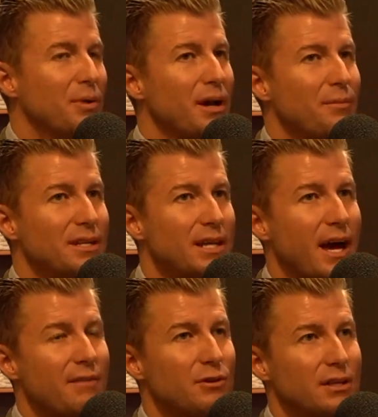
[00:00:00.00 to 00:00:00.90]
But I mean, to
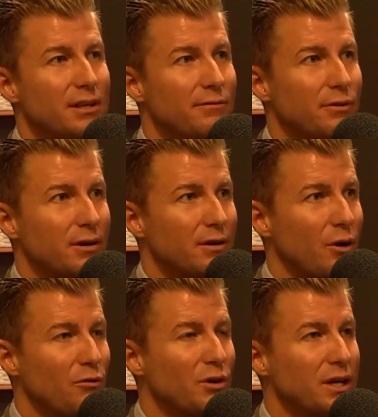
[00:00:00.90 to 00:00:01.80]
have relief for
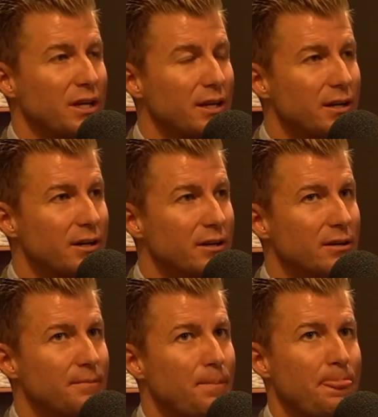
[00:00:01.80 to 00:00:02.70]
over a
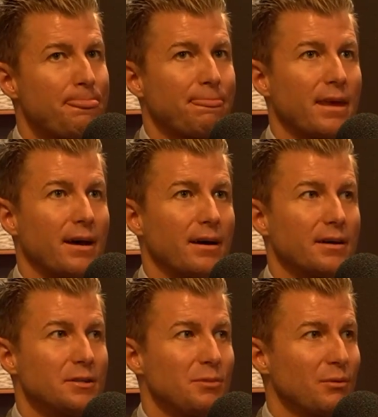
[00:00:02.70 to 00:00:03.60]
year,
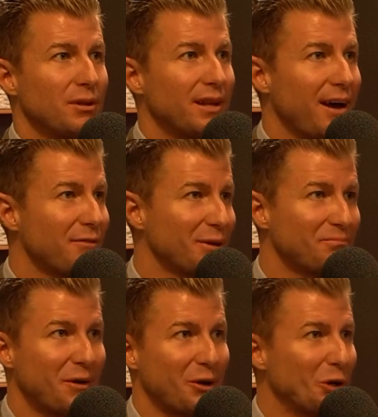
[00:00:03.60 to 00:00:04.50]
to be able to have
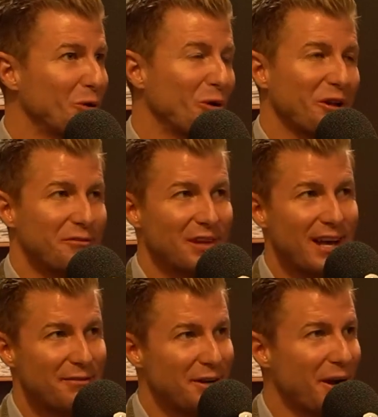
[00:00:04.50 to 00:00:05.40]
a good quality of
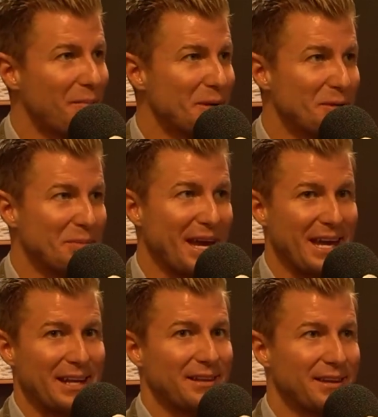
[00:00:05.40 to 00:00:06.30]
life and not be in
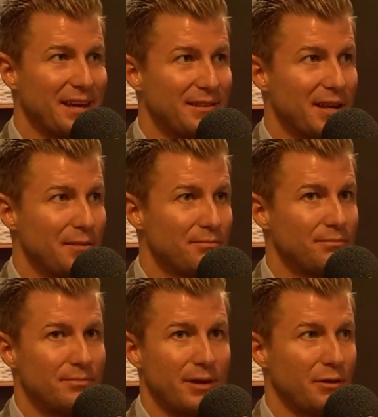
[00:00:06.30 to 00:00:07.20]
pain, and then
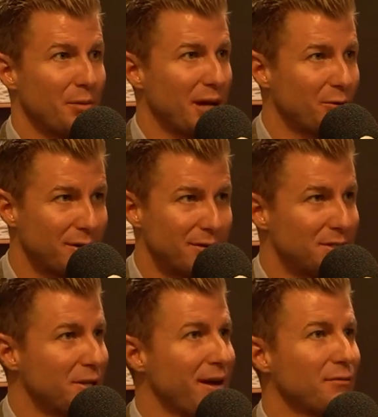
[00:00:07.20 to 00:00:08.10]
if the pain
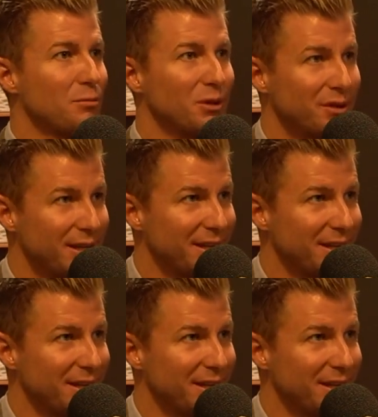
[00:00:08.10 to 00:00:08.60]
returns, to have the ability